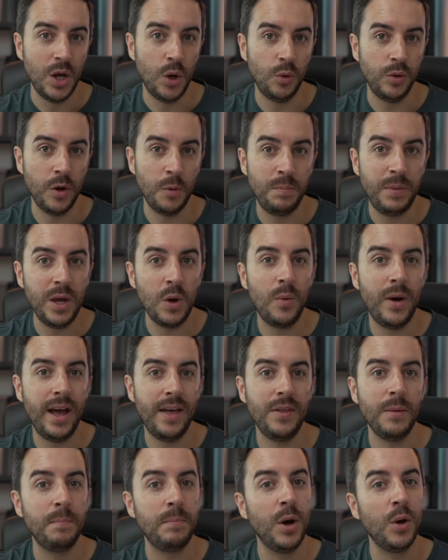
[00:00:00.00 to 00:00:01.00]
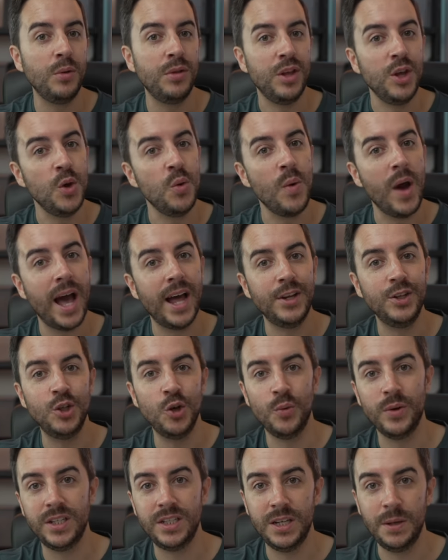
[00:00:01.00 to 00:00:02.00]
although be aware that both you and
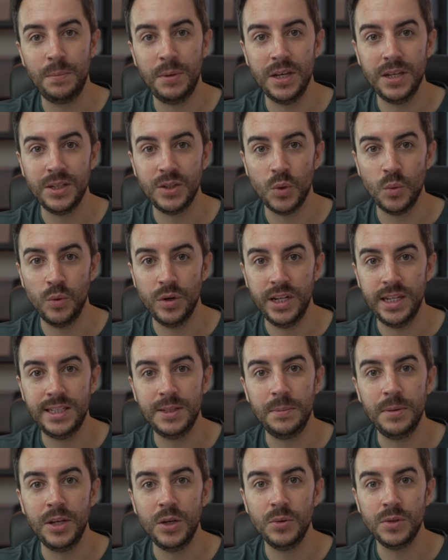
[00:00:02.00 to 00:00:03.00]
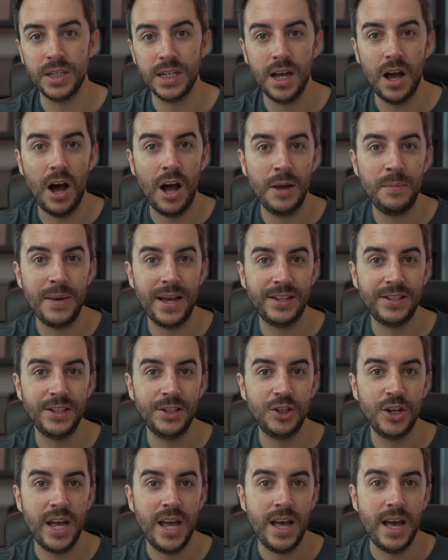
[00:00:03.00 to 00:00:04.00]
your recipient will need to be using
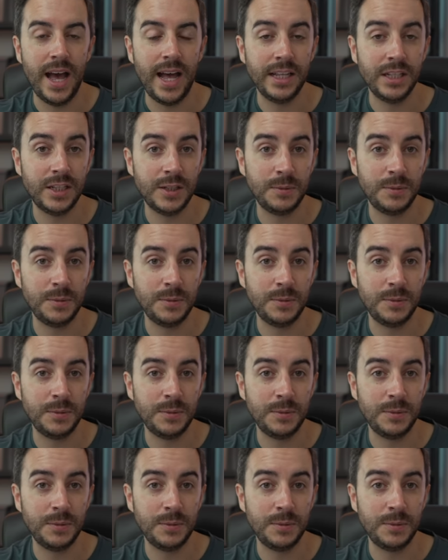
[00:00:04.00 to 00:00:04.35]
iMessage and